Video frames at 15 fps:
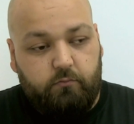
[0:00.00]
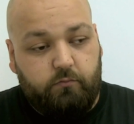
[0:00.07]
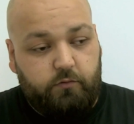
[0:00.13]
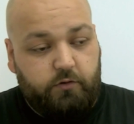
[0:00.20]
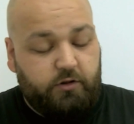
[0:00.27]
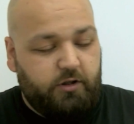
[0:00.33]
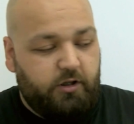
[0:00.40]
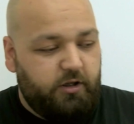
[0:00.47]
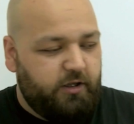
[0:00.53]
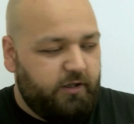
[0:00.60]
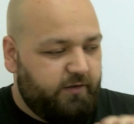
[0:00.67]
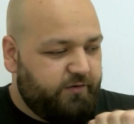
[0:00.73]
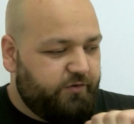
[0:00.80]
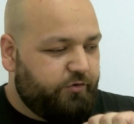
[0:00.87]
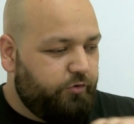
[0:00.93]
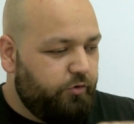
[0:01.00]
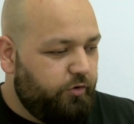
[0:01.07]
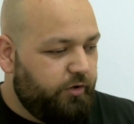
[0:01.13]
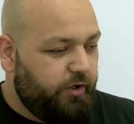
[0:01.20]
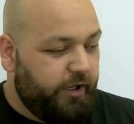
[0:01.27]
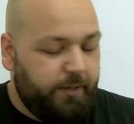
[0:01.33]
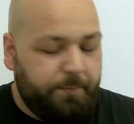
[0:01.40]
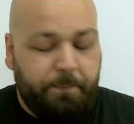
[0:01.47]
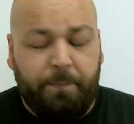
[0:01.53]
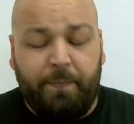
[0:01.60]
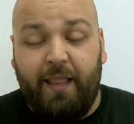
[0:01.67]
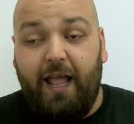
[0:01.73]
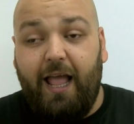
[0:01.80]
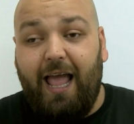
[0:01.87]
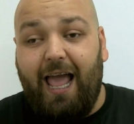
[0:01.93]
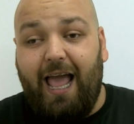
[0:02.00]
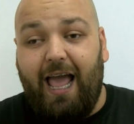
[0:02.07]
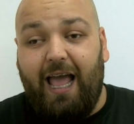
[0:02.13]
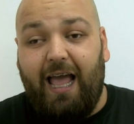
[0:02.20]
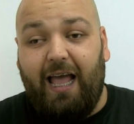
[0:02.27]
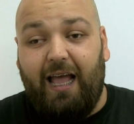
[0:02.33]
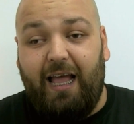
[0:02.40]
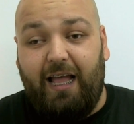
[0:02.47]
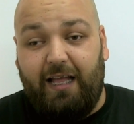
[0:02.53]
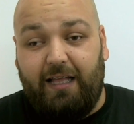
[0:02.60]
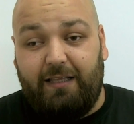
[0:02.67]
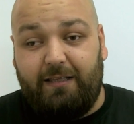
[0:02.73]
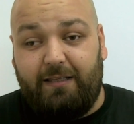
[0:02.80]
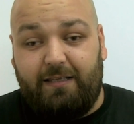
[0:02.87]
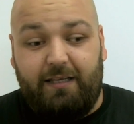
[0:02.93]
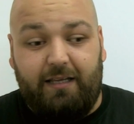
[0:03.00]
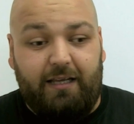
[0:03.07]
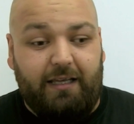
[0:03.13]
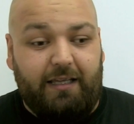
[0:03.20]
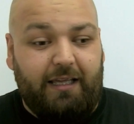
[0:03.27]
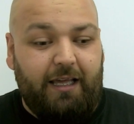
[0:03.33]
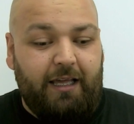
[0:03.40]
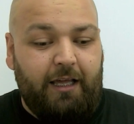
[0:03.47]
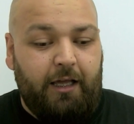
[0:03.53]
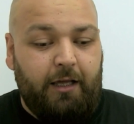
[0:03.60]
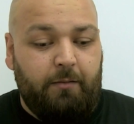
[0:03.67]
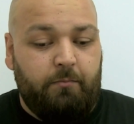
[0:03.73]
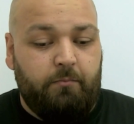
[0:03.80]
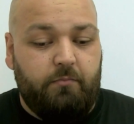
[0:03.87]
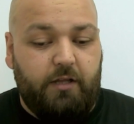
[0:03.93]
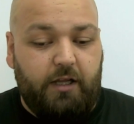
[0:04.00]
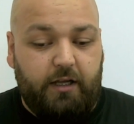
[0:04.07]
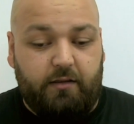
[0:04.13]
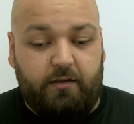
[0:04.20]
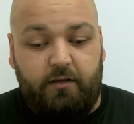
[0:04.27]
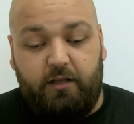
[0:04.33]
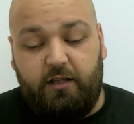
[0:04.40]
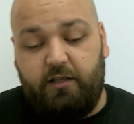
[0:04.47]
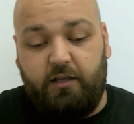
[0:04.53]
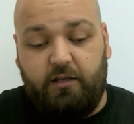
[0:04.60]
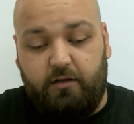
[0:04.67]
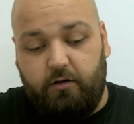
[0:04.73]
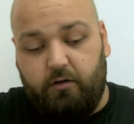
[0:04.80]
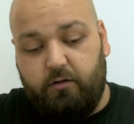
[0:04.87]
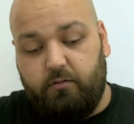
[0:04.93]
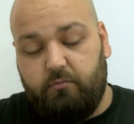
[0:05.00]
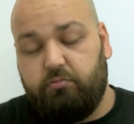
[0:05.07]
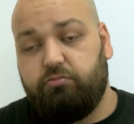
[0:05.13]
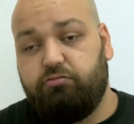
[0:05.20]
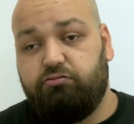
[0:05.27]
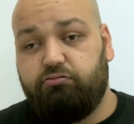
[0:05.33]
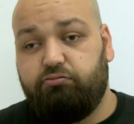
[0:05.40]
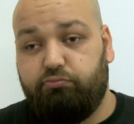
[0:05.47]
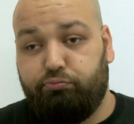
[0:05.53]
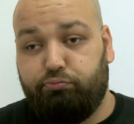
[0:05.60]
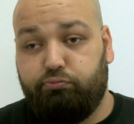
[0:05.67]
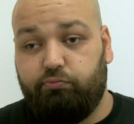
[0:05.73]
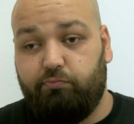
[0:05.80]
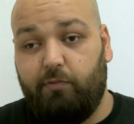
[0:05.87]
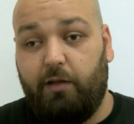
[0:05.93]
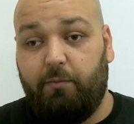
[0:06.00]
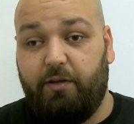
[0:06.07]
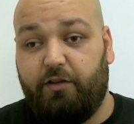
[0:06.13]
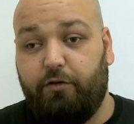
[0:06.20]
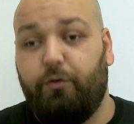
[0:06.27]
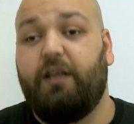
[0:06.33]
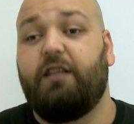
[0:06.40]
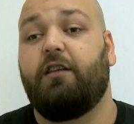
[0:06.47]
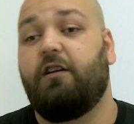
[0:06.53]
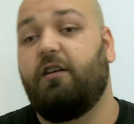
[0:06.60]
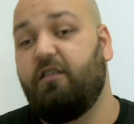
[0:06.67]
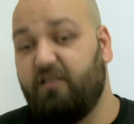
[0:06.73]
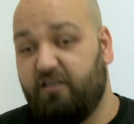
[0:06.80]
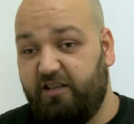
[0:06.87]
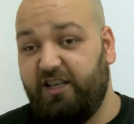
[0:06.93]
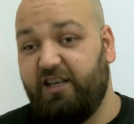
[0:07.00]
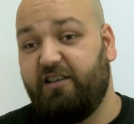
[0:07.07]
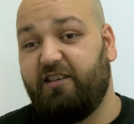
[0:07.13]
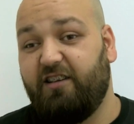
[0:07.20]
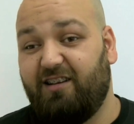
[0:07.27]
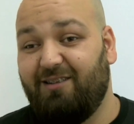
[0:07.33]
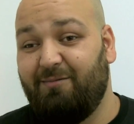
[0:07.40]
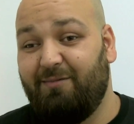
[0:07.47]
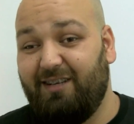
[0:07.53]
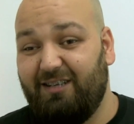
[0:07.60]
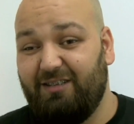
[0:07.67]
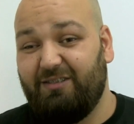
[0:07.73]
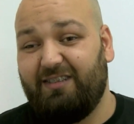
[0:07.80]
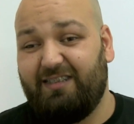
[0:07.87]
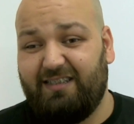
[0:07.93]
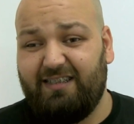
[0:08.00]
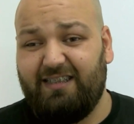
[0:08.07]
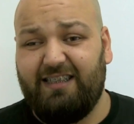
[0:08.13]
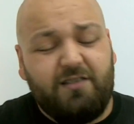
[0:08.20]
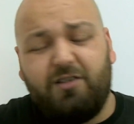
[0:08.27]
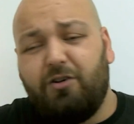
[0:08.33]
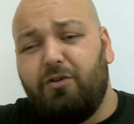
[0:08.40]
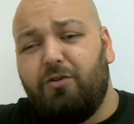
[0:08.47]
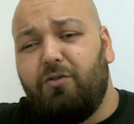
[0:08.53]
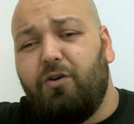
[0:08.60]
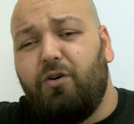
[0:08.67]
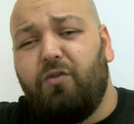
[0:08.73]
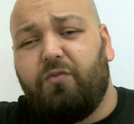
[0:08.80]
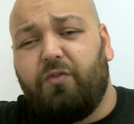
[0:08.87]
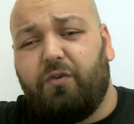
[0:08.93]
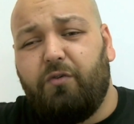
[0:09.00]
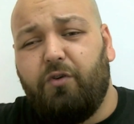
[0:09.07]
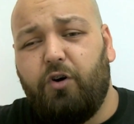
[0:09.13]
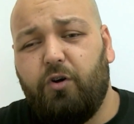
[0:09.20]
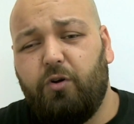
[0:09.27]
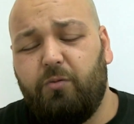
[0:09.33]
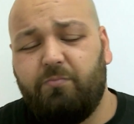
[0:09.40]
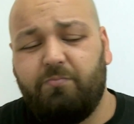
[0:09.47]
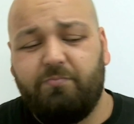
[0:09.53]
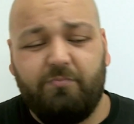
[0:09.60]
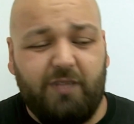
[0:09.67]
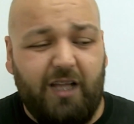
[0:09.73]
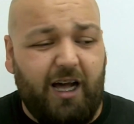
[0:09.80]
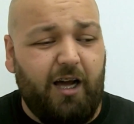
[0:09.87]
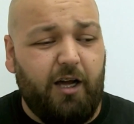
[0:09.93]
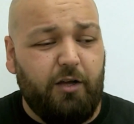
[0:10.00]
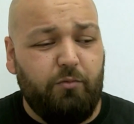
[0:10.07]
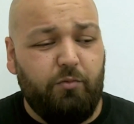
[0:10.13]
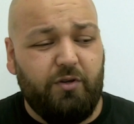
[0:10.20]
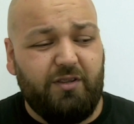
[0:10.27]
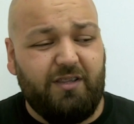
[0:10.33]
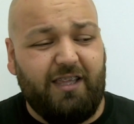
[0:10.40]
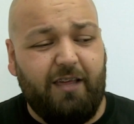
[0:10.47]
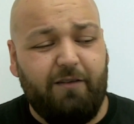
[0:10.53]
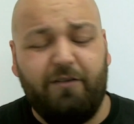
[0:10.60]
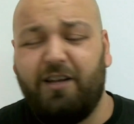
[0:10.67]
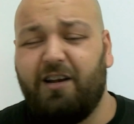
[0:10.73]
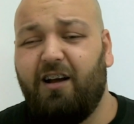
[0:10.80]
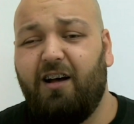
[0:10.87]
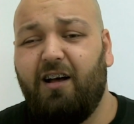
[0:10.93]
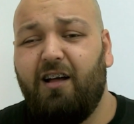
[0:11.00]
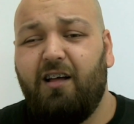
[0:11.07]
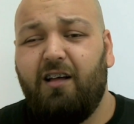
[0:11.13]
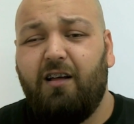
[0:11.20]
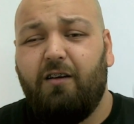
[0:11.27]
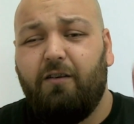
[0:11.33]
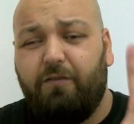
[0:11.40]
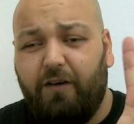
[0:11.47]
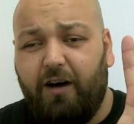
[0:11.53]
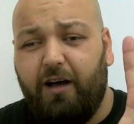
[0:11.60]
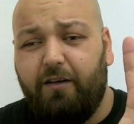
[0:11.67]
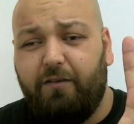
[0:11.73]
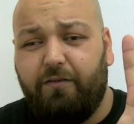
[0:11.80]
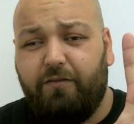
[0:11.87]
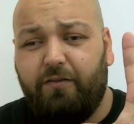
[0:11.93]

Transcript: retarded story, and a game that needed a, maybe to wait another year to come out. So overall, I would give it a five